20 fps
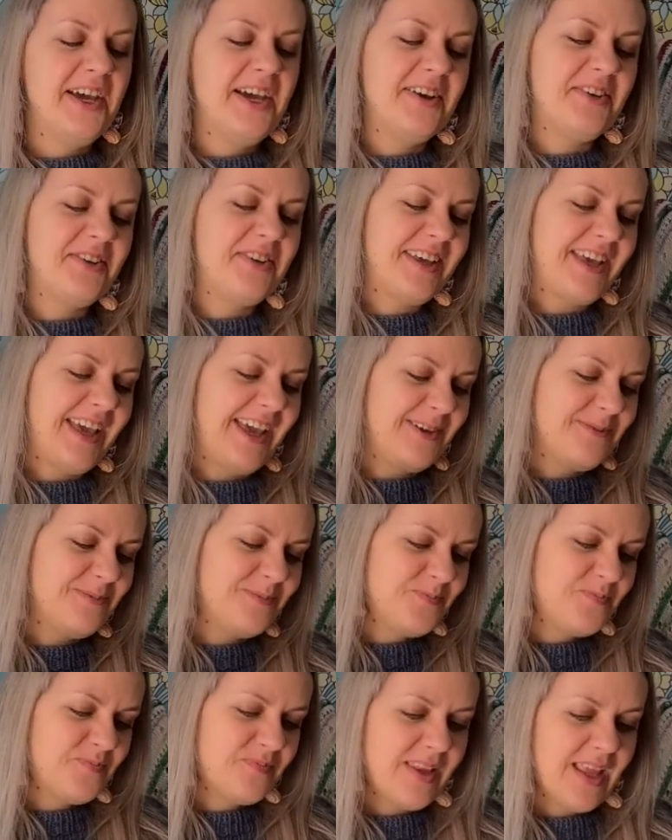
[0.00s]
Okay.
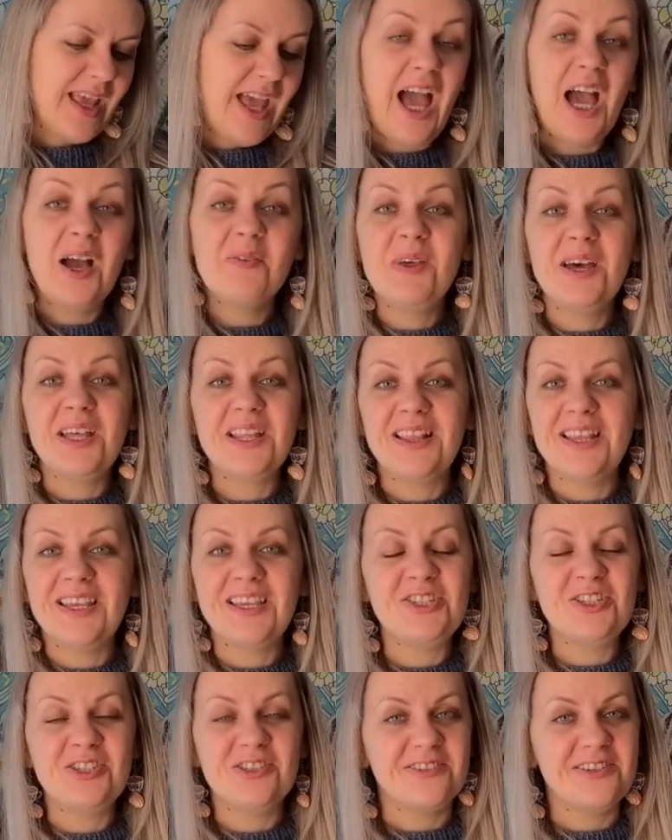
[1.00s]
I'm not
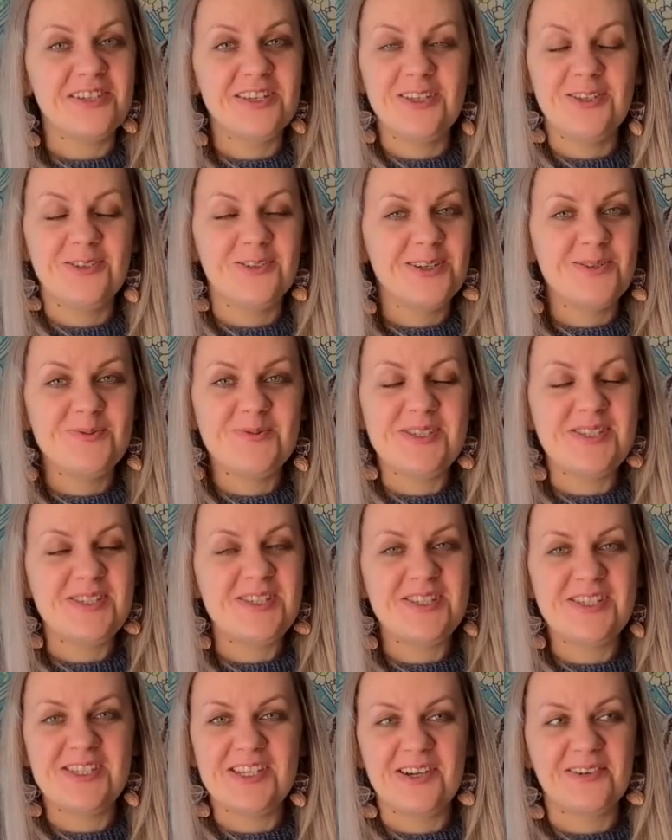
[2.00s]
lecturing you. I'm just
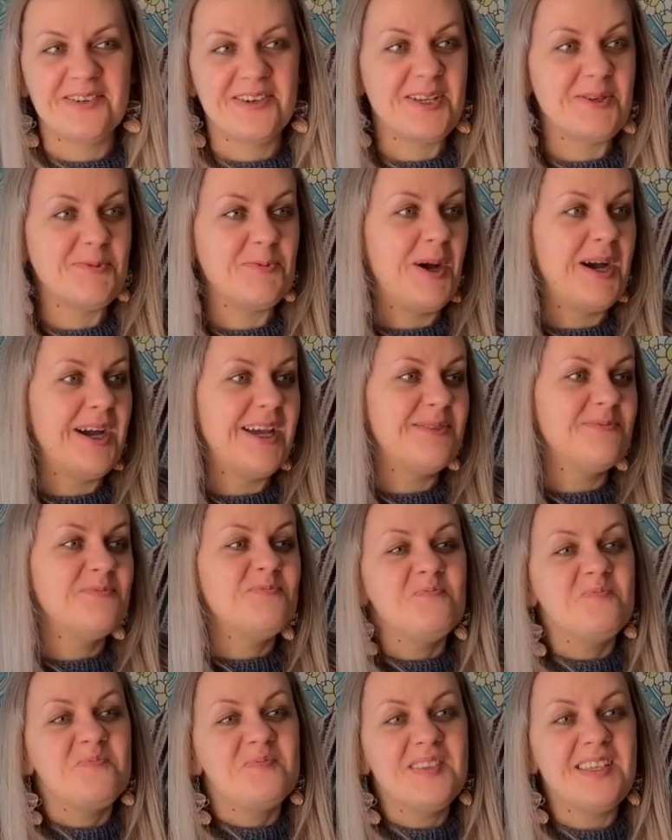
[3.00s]
sharing my
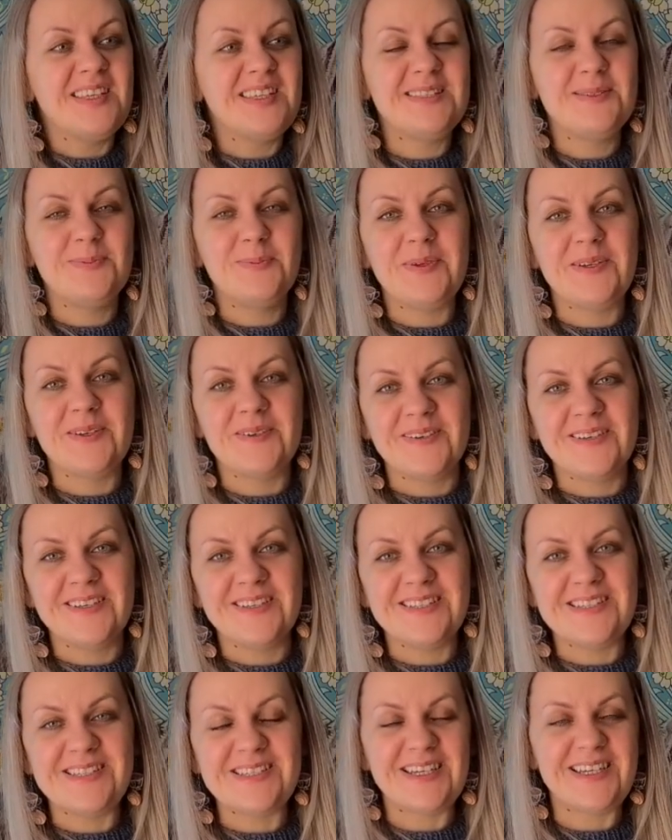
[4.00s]

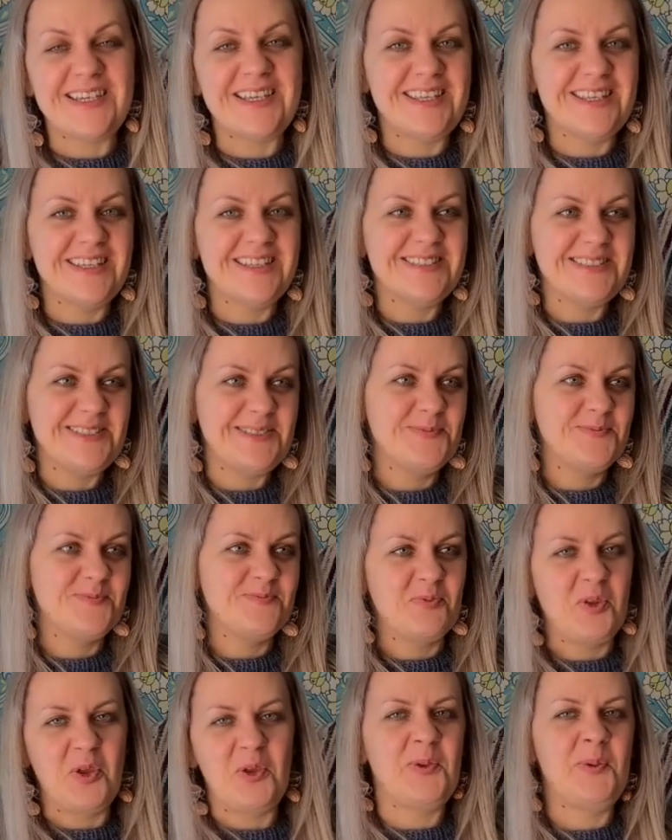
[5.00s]
experience, I guess.
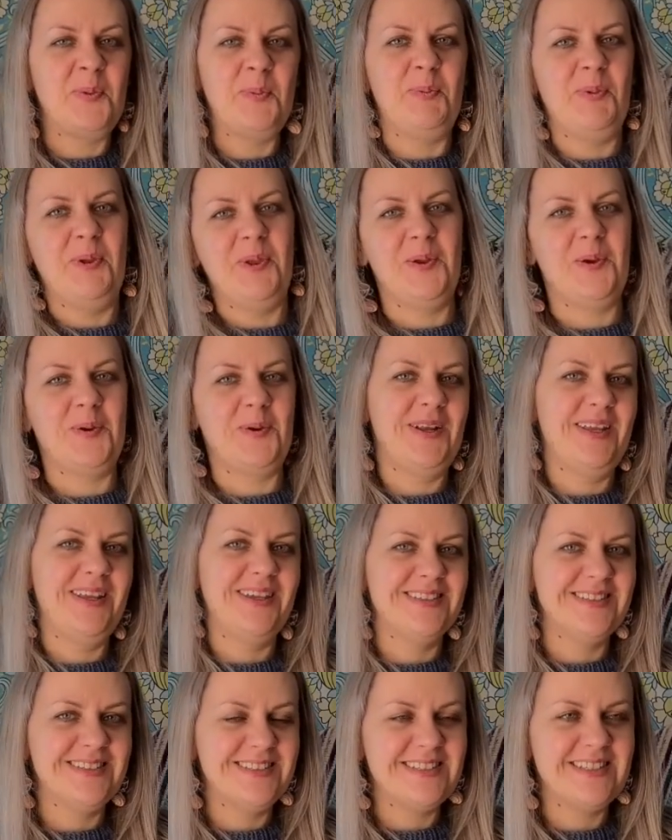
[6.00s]

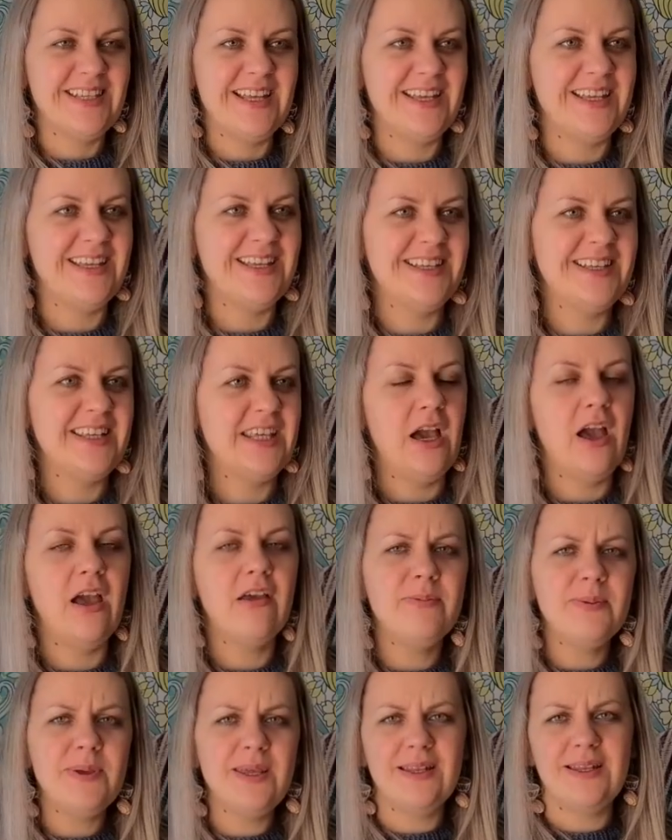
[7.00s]
Experience.
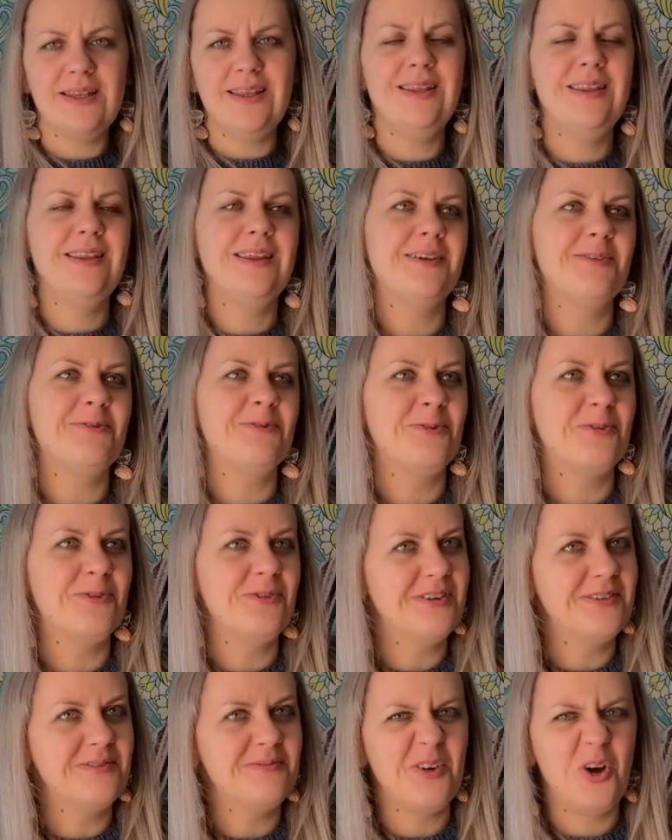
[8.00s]
I've been knitting
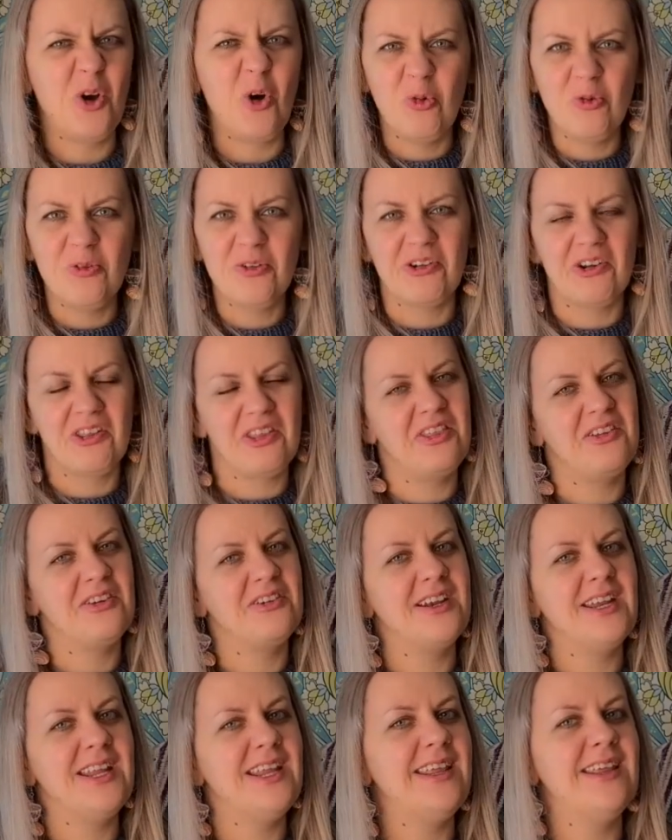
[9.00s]
for over
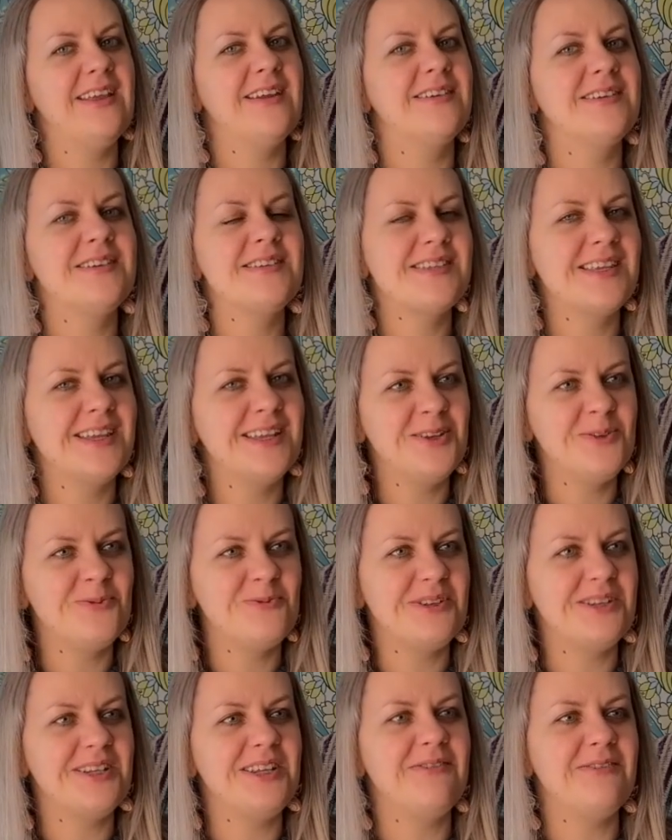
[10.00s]
30 years. Can you
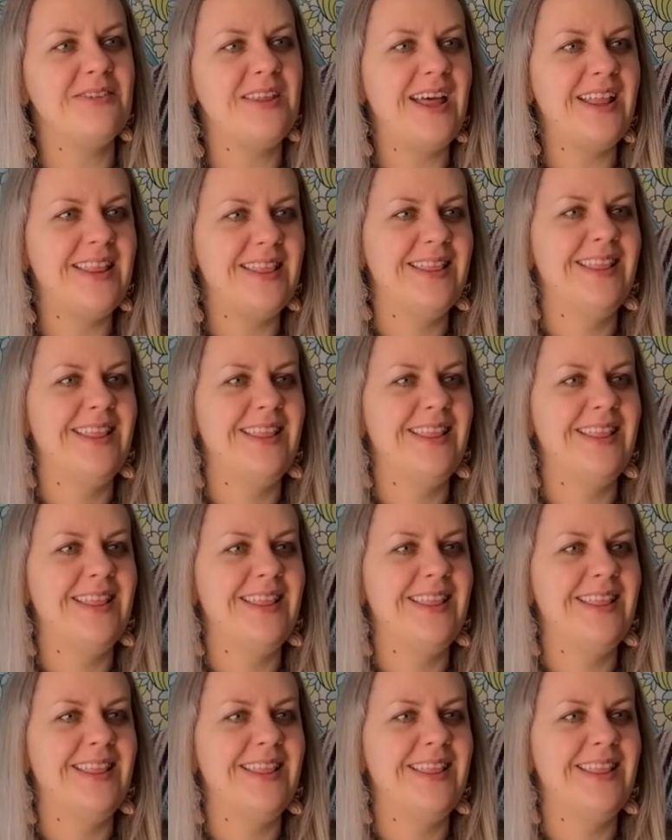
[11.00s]
believe that?